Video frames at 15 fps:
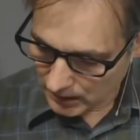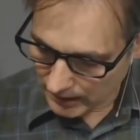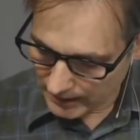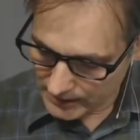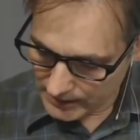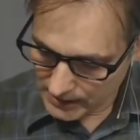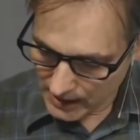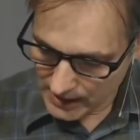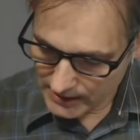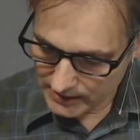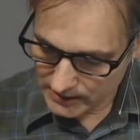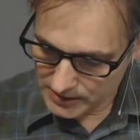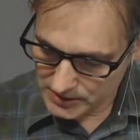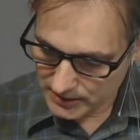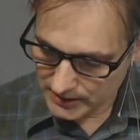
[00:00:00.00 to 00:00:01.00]

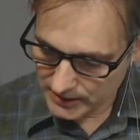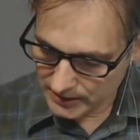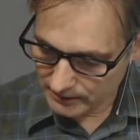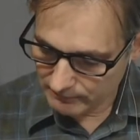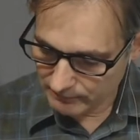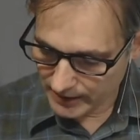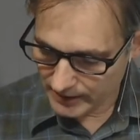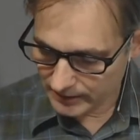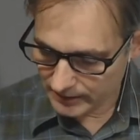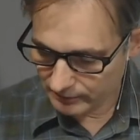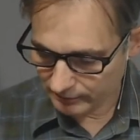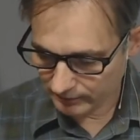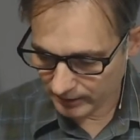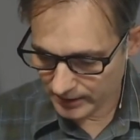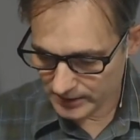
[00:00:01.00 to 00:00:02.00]
Antiochus then invaded
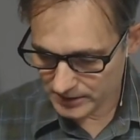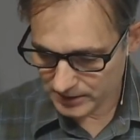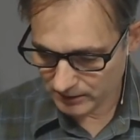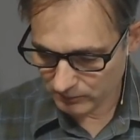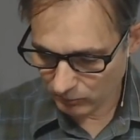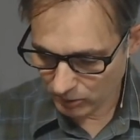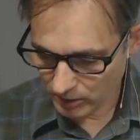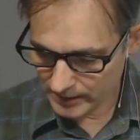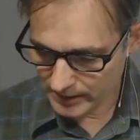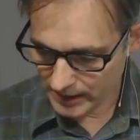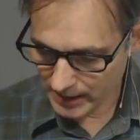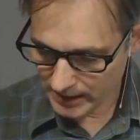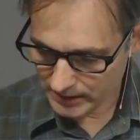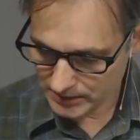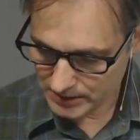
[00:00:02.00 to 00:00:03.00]
Thrace in
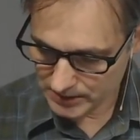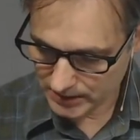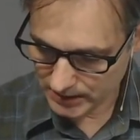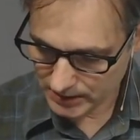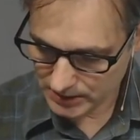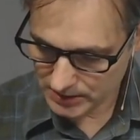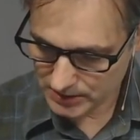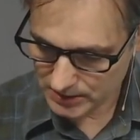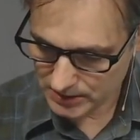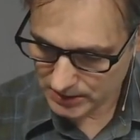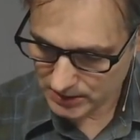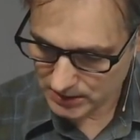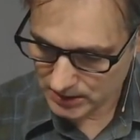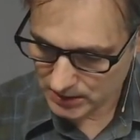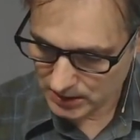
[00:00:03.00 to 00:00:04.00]
196.
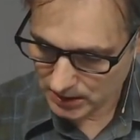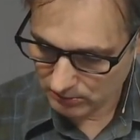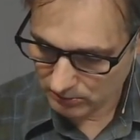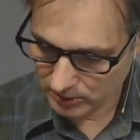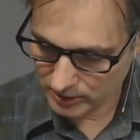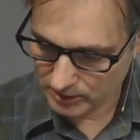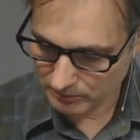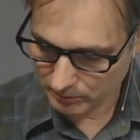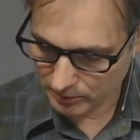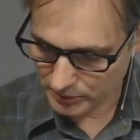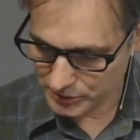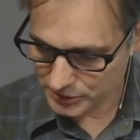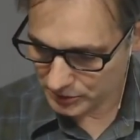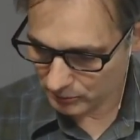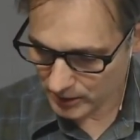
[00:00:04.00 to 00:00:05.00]
With the
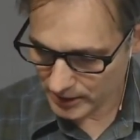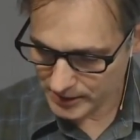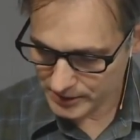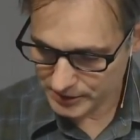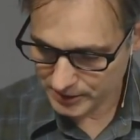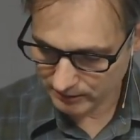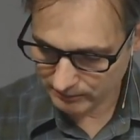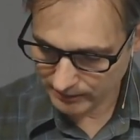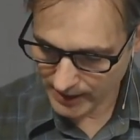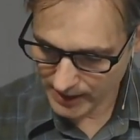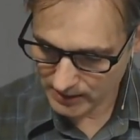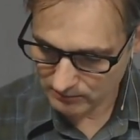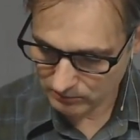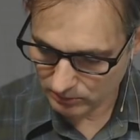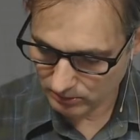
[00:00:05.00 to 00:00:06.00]
persuasion of
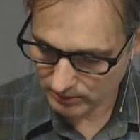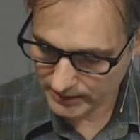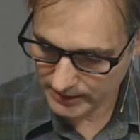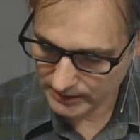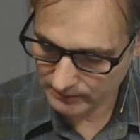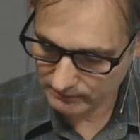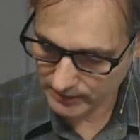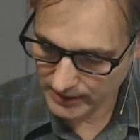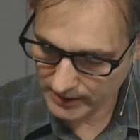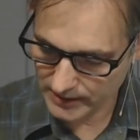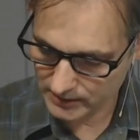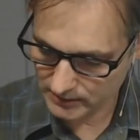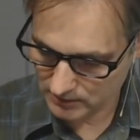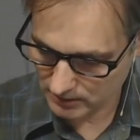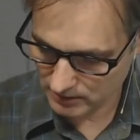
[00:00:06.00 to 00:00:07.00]
Hannibal, he
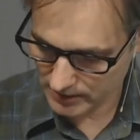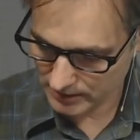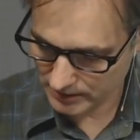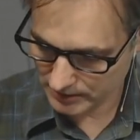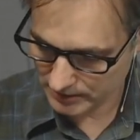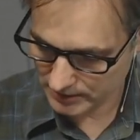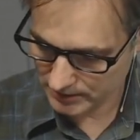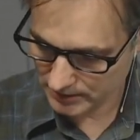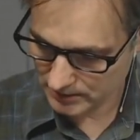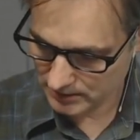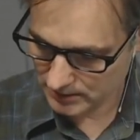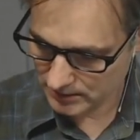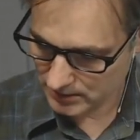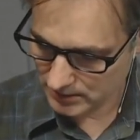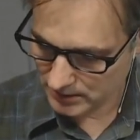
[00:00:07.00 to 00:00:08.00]
invaded Greece,
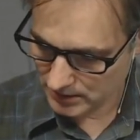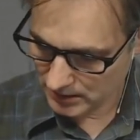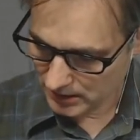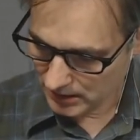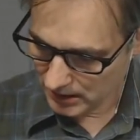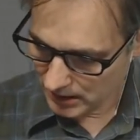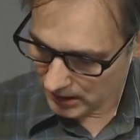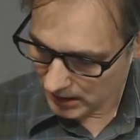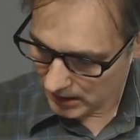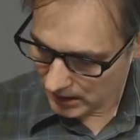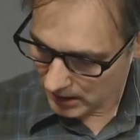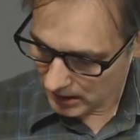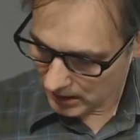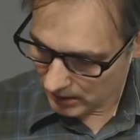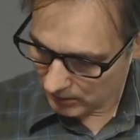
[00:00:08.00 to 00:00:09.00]

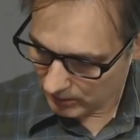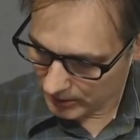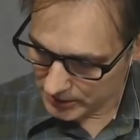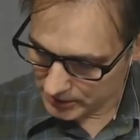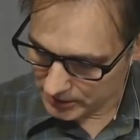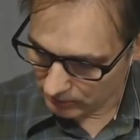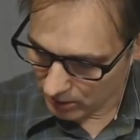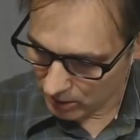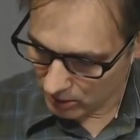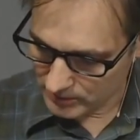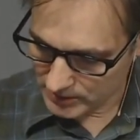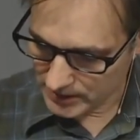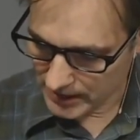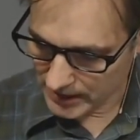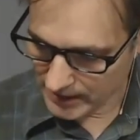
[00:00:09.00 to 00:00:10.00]
which the Romans
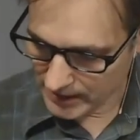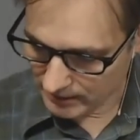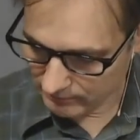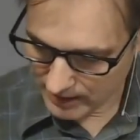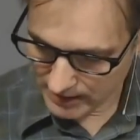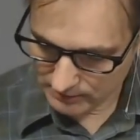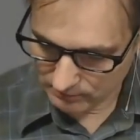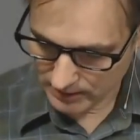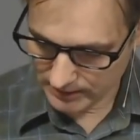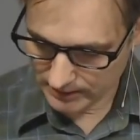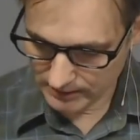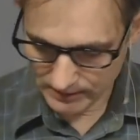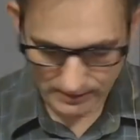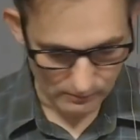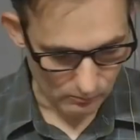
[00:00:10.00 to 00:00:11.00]
had
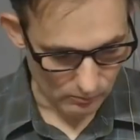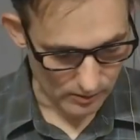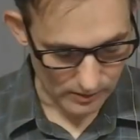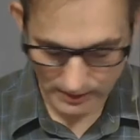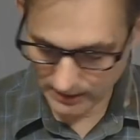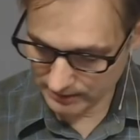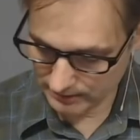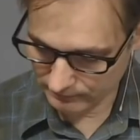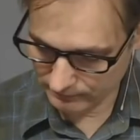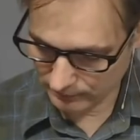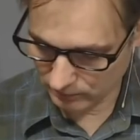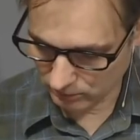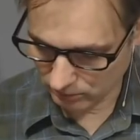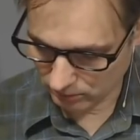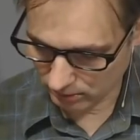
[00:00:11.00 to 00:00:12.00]
evacuated in
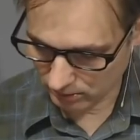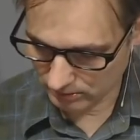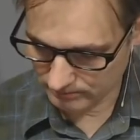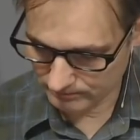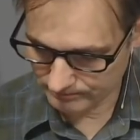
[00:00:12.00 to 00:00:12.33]
194.